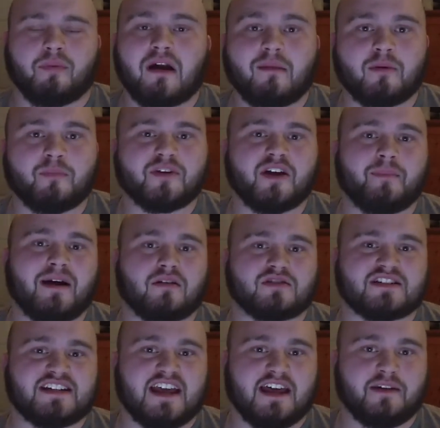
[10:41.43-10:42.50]
probably
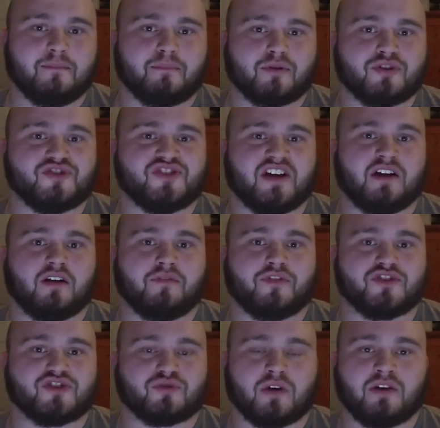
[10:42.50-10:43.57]
about 10% of
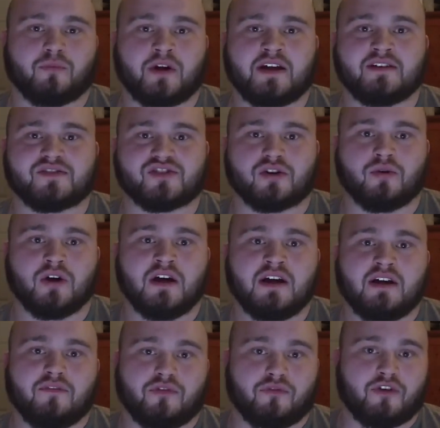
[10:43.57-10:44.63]
the straight weight. So
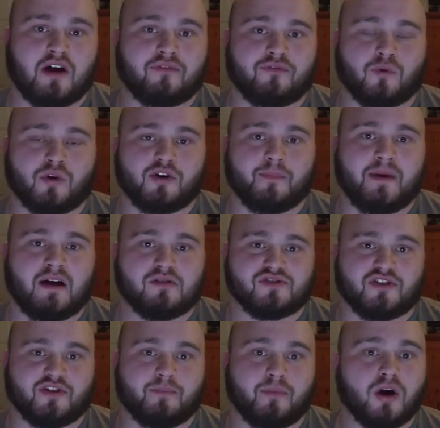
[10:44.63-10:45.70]
if you've got 400
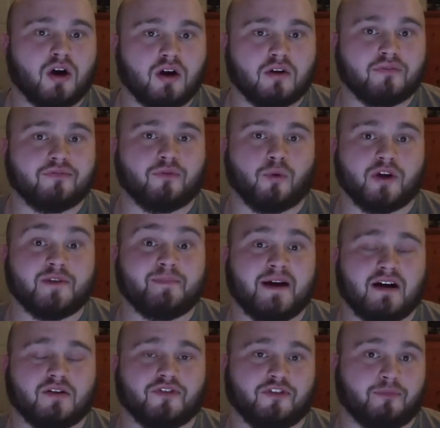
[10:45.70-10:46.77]
pounds on the bar, 40
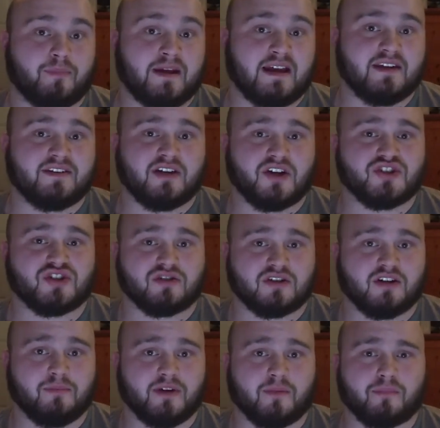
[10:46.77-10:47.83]
pounds of band tension
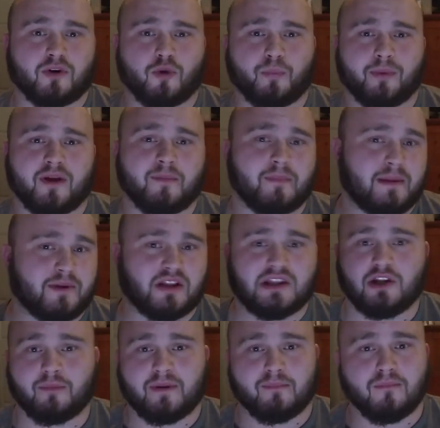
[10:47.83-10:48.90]
can be appropriate, maybe a
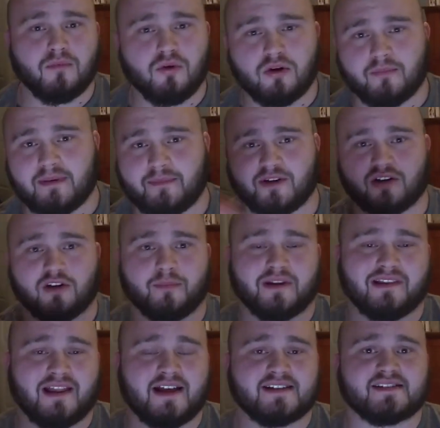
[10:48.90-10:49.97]
little bit more, maybe a little
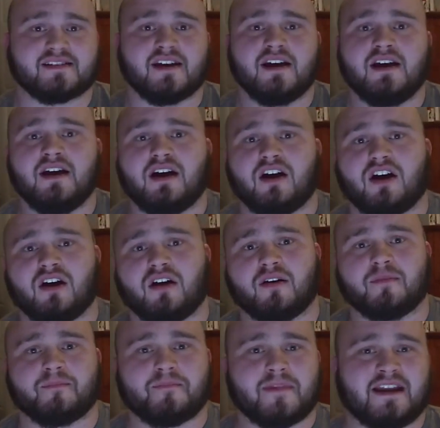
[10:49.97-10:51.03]
bit less.
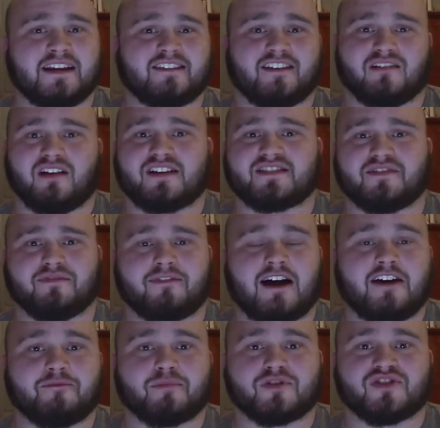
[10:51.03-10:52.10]
Um, anything less than
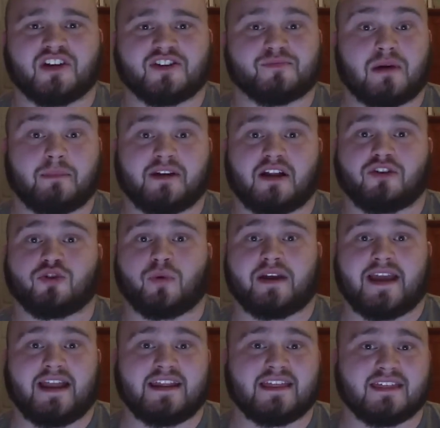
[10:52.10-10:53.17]
5% is probably not
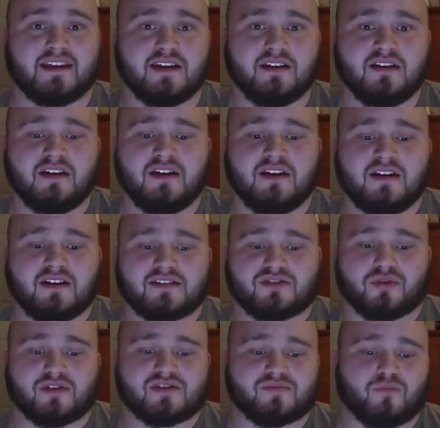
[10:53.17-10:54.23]
doing anything.
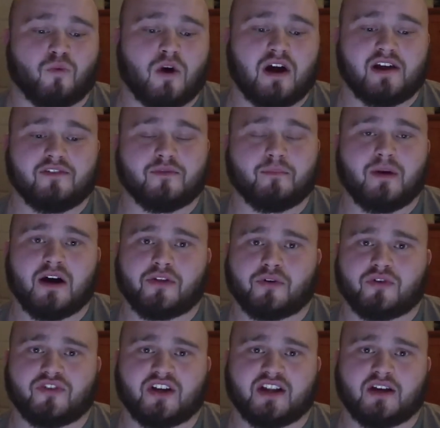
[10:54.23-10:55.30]
So it's why even
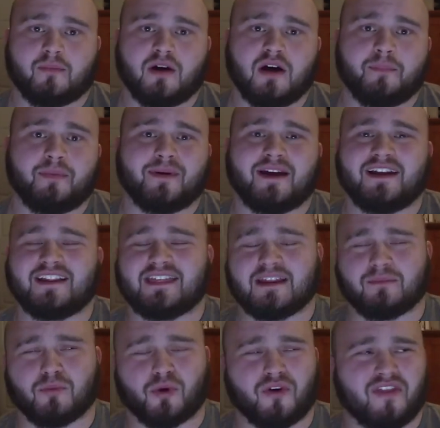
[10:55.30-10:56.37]
bother setting them up.
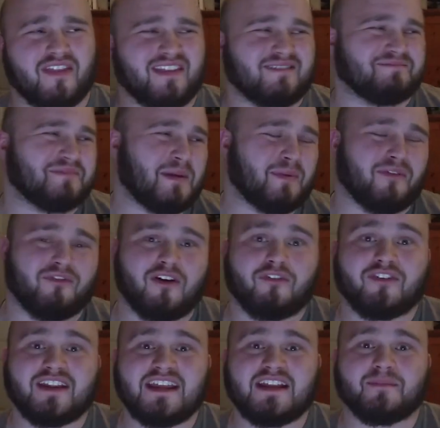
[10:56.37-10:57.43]
Anything more than maybe
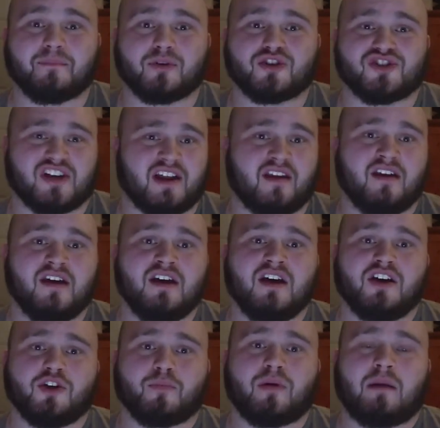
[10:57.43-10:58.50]
15%,
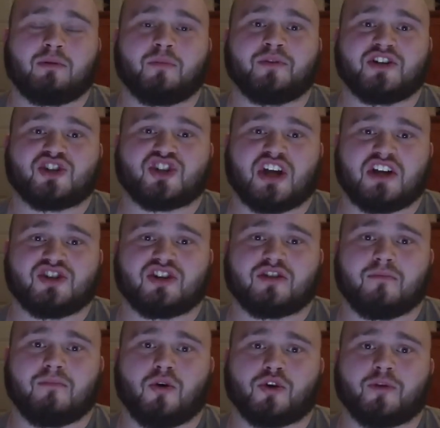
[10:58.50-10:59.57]
you're probably changing
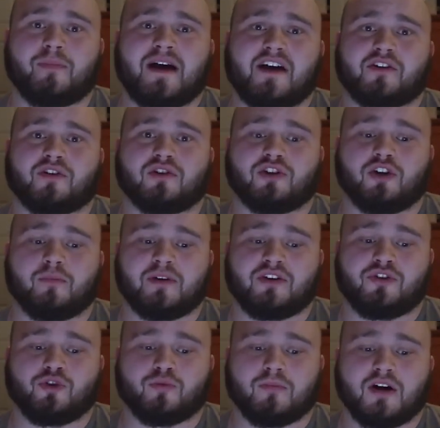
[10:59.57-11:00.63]
the motor pattern a little
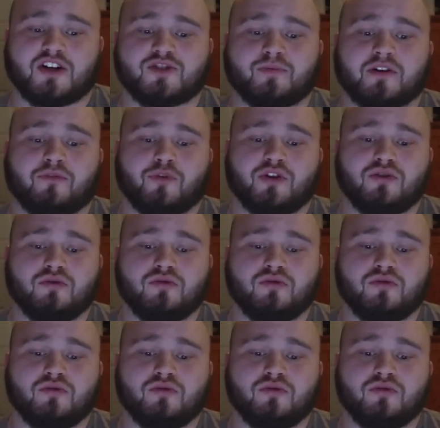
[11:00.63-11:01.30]
bit too much. But if we